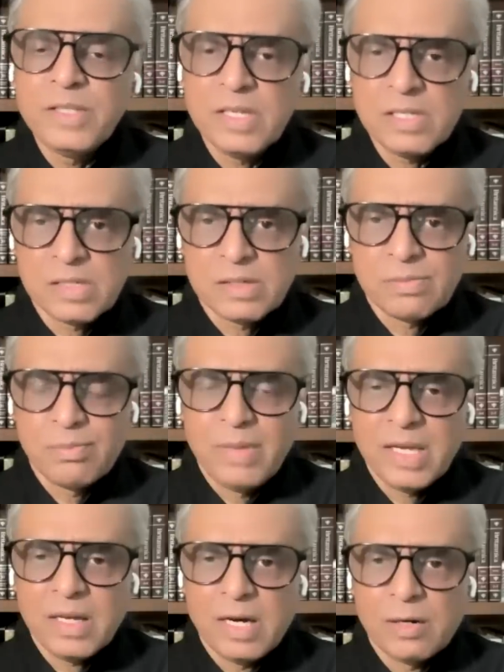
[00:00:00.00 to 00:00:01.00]
just
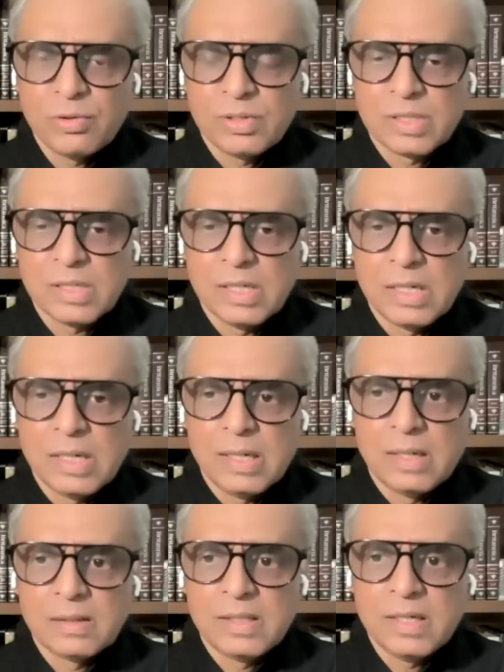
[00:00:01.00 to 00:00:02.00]
make out
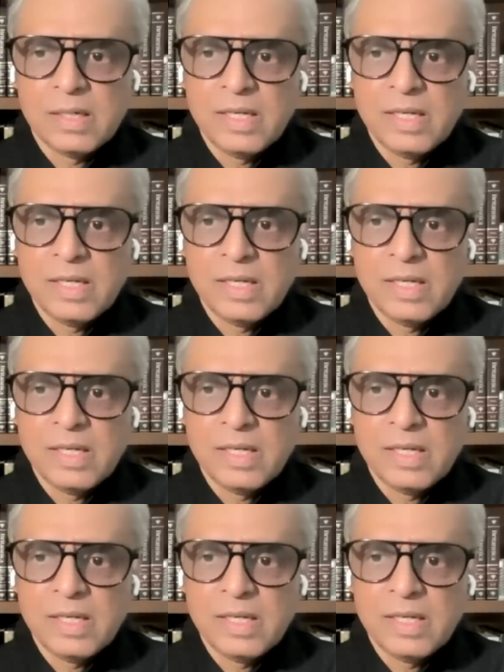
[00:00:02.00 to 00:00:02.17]
the